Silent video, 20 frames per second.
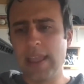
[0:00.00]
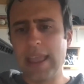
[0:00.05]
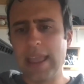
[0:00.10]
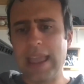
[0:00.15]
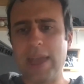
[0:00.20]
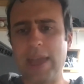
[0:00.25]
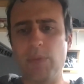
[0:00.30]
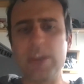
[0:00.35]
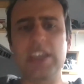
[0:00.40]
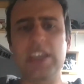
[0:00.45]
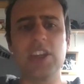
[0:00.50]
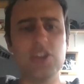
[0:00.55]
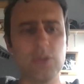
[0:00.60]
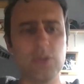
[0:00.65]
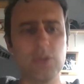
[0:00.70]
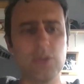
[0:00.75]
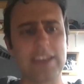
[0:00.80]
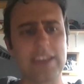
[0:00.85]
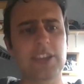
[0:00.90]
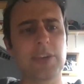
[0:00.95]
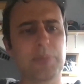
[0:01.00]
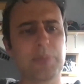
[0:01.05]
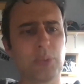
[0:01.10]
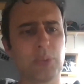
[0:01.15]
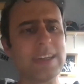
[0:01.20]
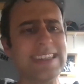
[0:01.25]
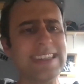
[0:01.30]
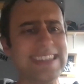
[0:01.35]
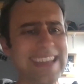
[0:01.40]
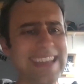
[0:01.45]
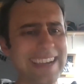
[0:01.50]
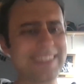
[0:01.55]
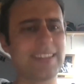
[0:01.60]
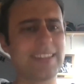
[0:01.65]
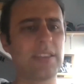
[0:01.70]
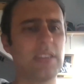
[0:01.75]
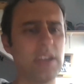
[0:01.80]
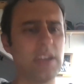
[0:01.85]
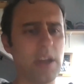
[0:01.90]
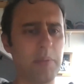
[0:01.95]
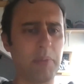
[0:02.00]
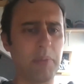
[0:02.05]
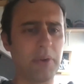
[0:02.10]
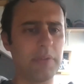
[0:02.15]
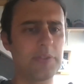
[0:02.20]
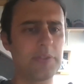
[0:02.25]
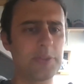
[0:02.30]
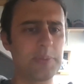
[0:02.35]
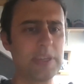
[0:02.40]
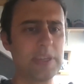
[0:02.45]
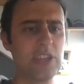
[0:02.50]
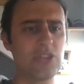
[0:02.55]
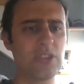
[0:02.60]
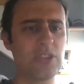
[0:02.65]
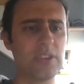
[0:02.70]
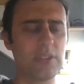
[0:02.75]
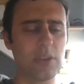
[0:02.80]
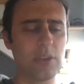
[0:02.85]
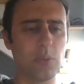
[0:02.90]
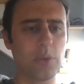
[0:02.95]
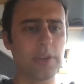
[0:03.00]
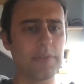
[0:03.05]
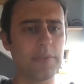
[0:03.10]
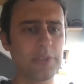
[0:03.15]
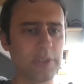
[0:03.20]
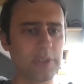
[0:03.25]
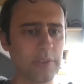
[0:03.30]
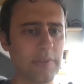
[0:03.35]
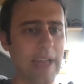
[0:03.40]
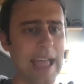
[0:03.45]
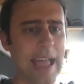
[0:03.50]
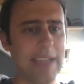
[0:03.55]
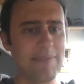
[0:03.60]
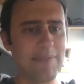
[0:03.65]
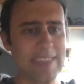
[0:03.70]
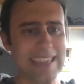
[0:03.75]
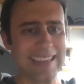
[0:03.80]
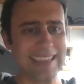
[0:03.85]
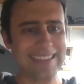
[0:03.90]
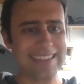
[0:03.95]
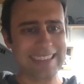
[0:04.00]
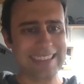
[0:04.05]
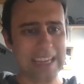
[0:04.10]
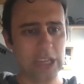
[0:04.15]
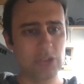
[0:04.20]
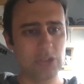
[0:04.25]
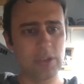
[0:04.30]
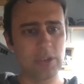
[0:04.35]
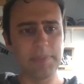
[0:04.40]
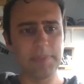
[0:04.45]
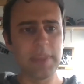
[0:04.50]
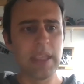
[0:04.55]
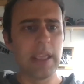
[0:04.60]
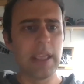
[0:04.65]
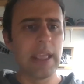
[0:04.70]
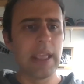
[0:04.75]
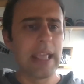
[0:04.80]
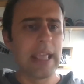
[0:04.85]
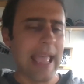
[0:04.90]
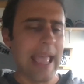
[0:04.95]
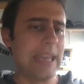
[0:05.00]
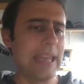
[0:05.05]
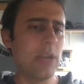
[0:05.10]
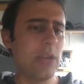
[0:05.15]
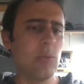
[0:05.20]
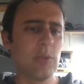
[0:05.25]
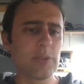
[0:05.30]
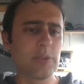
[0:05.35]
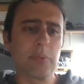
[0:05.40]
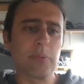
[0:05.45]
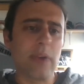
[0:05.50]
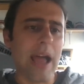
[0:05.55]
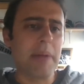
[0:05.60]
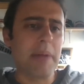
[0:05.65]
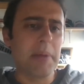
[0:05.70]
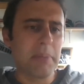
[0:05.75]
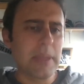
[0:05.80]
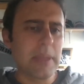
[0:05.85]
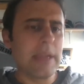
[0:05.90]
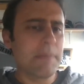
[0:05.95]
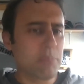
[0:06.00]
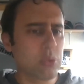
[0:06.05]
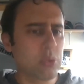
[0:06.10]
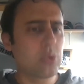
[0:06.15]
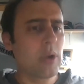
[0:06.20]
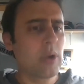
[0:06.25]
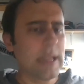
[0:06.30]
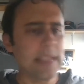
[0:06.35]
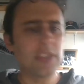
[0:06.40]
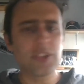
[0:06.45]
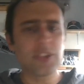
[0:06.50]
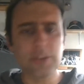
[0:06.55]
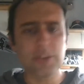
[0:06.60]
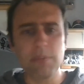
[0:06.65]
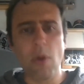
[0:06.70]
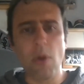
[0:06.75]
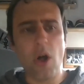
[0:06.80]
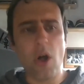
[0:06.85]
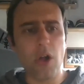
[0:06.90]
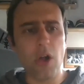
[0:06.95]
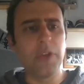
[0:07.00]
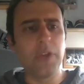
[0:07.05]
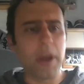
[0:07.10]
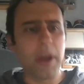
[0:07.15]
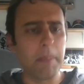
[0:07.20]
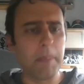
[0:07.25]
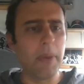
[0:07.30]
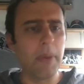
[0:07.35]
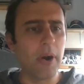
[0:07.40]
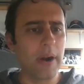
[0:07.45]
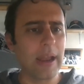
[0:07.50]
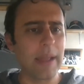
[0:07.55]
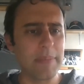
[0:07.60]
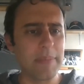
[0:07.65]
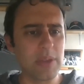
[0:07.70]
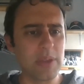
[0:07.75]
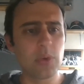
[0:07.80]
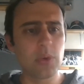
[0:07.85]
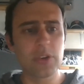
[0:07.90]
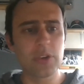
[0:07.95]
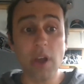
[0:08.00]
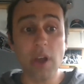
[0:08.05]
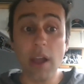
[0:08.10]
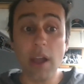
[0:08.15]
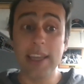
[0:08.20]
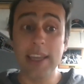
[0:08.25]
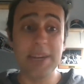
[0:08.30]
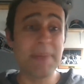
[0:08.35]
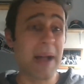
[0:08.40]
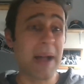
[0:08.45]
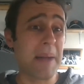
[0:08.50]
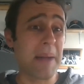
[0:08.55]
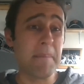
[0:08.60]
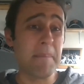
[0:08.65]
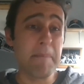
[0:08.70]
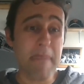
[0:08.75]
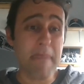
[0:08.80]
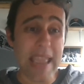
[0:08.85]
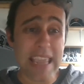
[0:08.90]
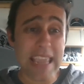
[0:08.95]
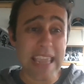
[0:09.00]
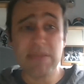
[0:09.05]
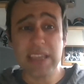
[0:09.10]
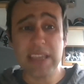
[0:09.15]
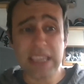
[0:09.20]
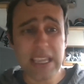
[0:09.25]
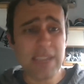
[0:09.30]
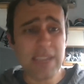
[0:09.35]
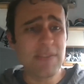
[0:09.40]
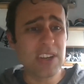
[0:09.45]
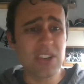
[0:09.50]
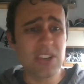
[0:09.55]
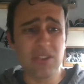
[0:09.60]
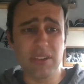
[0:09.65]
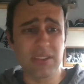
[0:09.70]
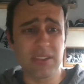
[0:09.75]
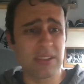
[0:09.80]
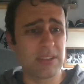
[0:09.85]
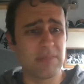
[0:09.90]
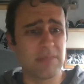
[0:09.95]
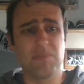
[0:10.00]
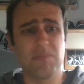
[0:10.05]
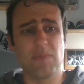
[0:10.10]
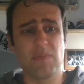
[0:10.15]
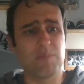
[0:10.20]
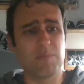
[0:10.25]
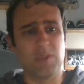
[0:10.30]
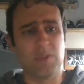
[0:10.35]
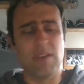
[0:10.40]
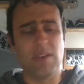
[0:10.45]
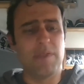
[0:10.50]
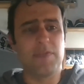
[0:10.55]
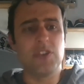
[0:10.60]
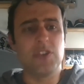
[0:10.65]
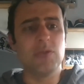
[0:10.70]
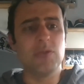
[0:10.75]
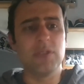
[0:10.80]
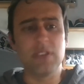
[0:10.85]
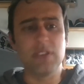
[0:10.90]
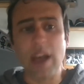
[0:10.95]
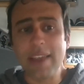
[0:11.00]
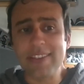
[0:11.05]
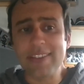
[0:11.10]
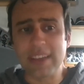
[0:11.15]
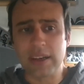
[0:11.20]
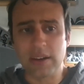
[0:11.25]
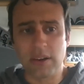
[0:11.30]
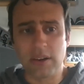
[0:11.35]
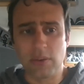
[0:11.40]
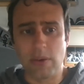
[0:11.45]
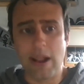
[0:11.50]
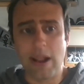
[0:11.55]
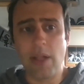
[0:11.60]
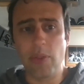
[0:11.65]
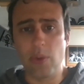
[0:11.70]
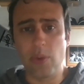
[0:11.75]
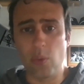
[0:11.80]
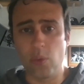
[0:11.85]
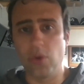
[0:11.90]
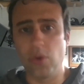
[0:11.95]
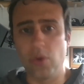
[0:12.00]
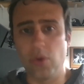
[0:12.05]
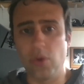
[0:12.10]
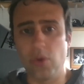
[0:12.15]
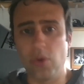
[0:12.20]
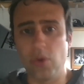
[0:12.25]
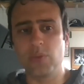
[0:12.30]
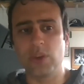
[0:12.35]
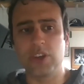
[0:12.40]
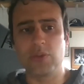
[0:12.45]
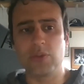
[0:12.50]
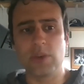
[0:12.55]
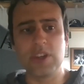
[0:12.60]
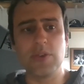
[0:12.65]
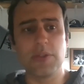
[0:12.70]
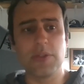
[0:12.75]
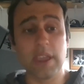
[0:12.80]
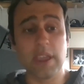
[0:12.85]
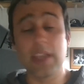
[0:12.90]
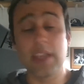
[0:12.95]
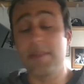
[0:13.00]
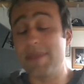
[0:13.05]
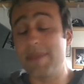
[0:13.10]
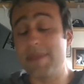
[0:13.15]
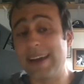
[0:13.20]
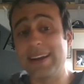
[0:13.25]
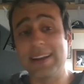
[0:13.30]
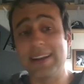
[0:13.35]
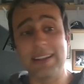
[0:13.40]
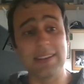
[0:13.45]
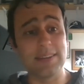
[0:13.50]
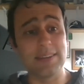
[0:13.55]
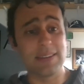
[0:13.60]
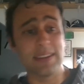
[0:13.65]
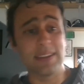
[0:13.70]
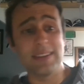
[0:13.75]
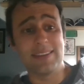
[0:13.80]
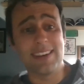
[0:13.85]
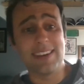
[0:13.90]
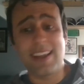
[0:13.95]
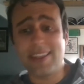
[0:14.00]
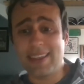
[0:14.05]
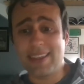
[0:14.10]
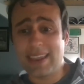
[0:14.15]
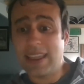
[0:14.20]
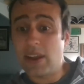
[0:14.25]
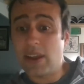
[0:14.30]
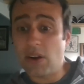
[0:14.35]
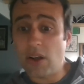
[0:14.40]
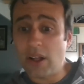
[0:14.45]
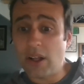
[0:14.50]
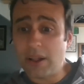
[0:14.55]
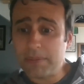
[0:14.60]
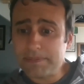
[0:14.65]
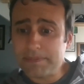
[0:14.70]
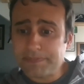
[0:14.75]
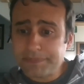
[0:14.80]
And we can use that to predict the number of species that would have survived the extinction. And it was probably a pretty small number. I mean, we're talking about maybe even just a few dozen around the world, which when you think about it is nothing at all.